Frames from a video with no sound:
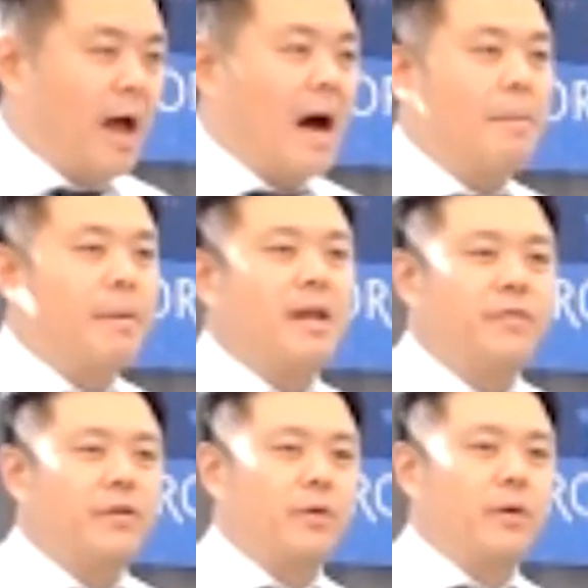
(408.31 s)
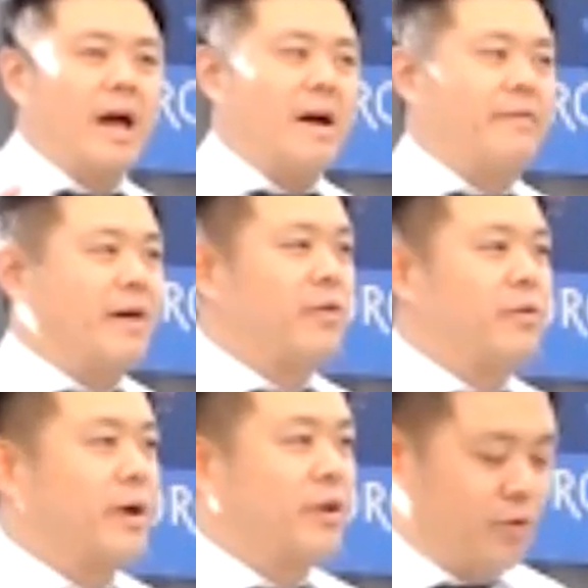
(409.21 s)
How many of you have ever
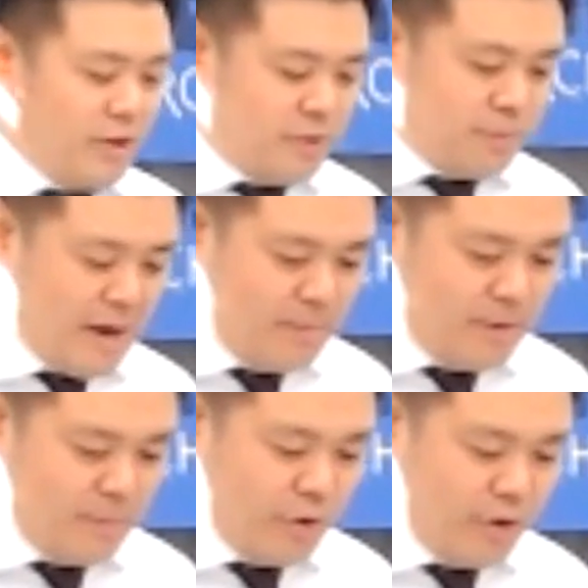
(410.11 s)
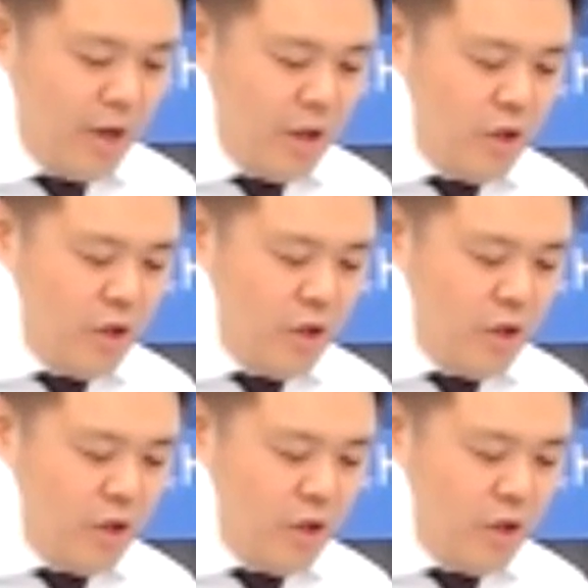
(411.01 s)
run into this problem where